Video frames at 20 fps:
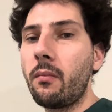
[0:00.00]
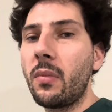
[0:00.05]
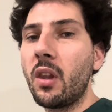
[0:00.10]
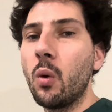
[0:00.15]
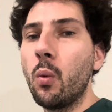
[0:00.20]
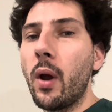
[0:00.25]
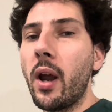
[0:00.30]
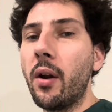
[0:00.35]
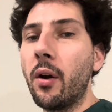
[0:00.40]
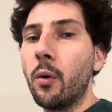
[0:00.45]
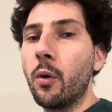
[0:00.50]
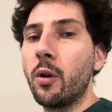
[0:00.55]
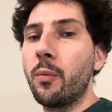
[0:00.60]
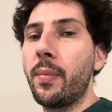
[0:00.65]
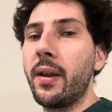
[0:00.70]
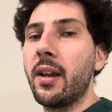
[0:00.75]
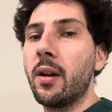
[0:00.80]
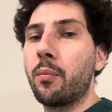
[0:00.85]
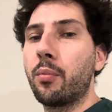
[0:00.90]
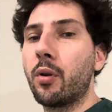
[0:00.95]
Where it would
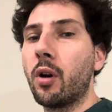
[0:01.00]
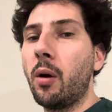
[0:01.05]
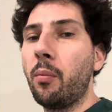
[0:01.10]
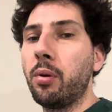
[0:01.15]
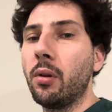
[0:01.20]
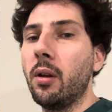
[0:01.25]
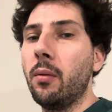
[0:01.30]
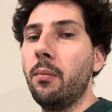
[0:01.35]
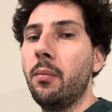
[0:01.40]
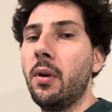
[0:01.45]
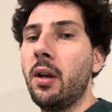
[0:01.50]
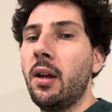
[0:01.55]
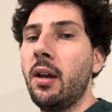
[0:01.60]
be a problem